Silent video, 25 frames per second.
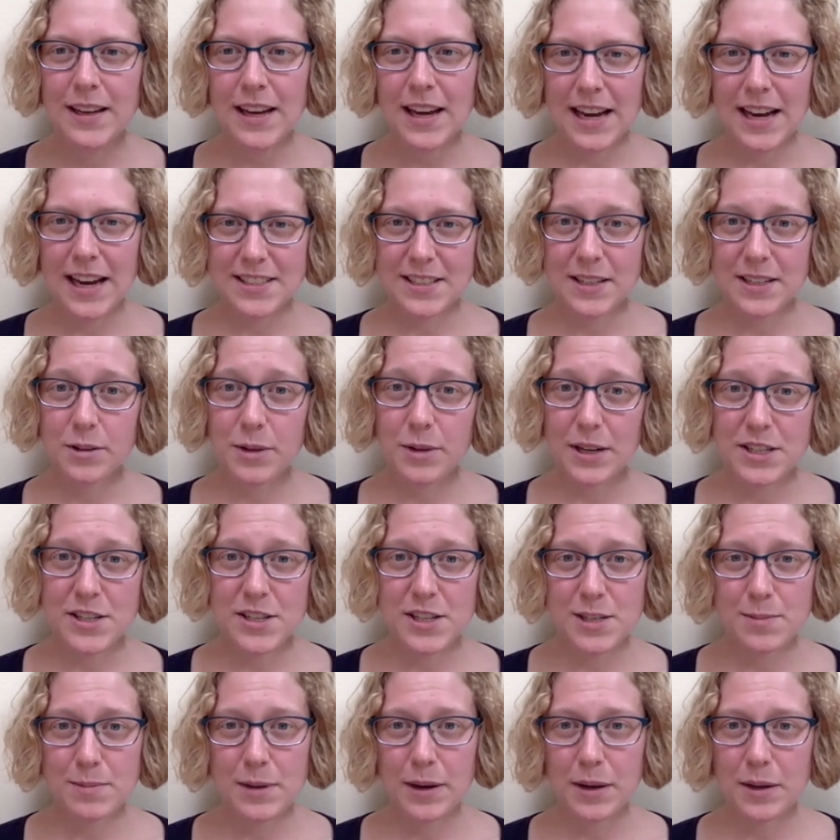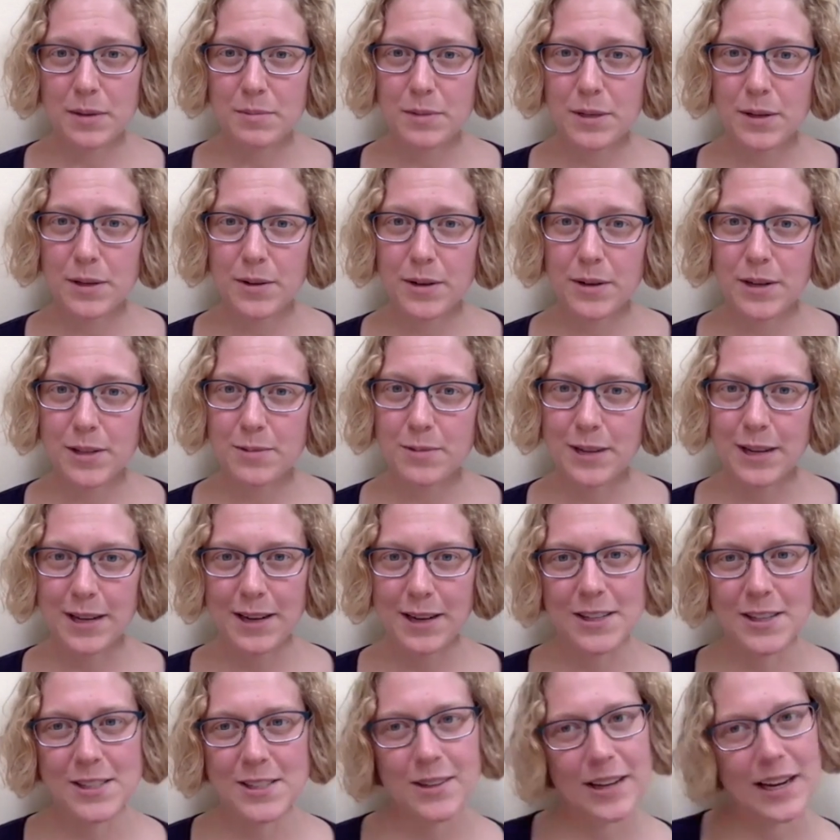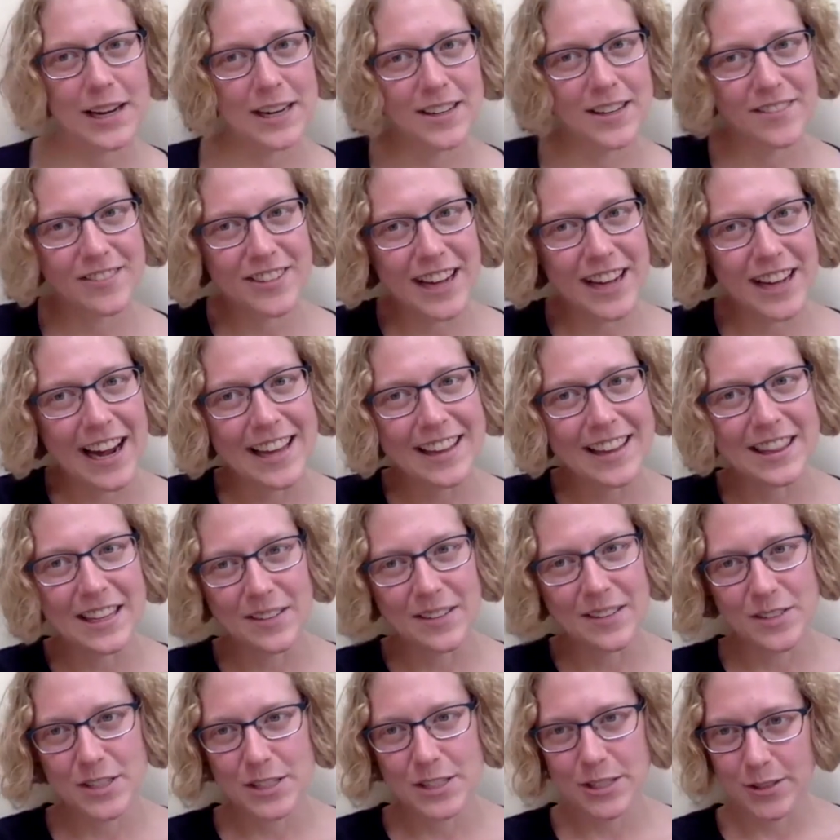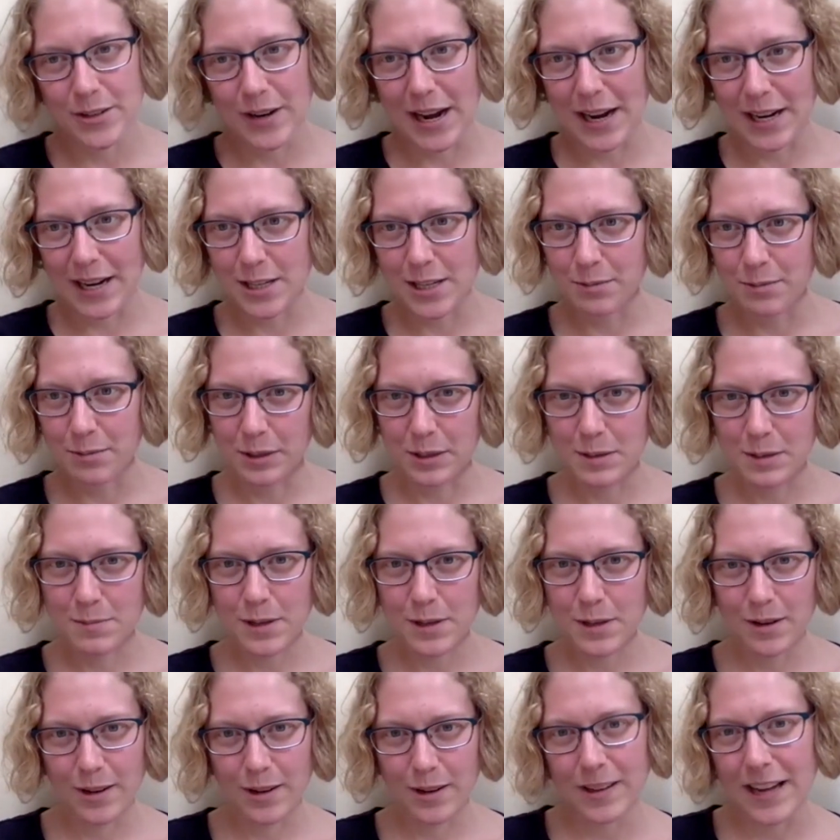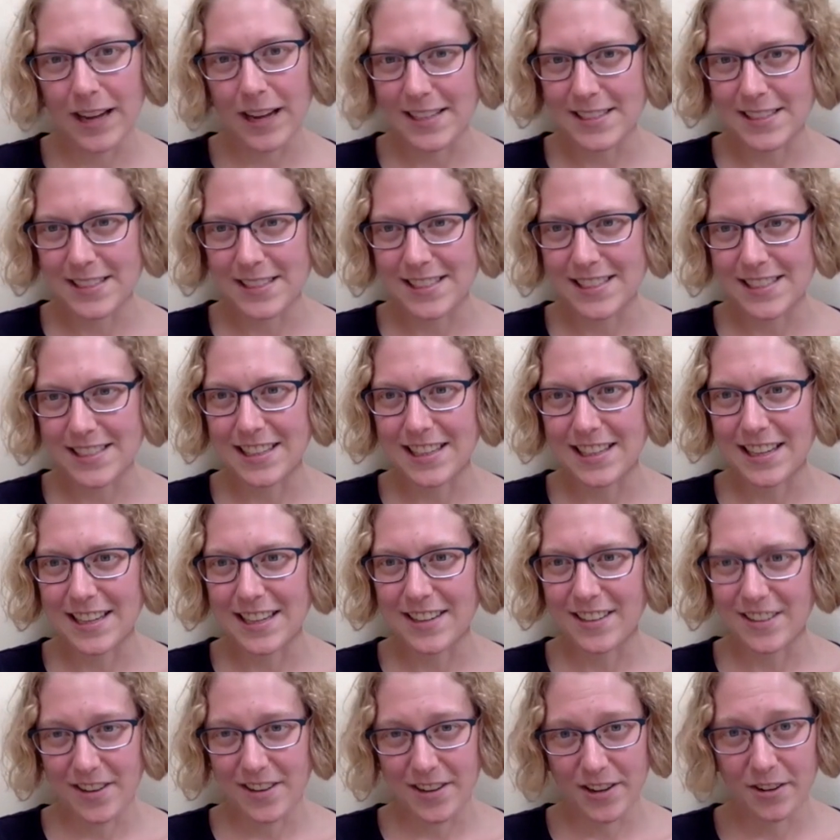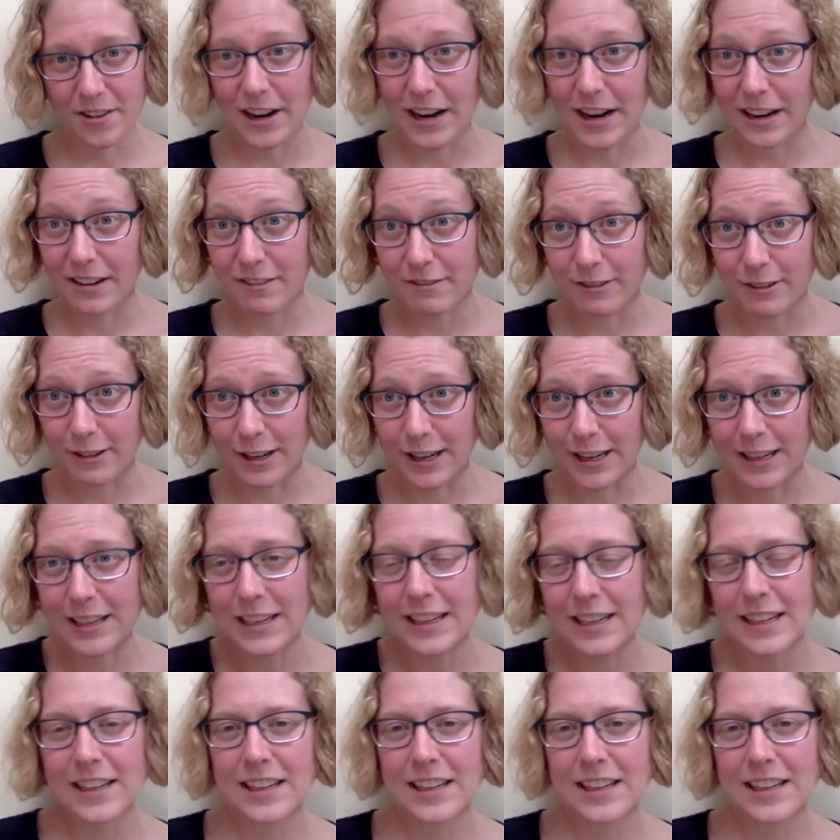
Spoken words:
asking questions about computers, we can also kind of guide them to actual computer classes that they could earn credit for.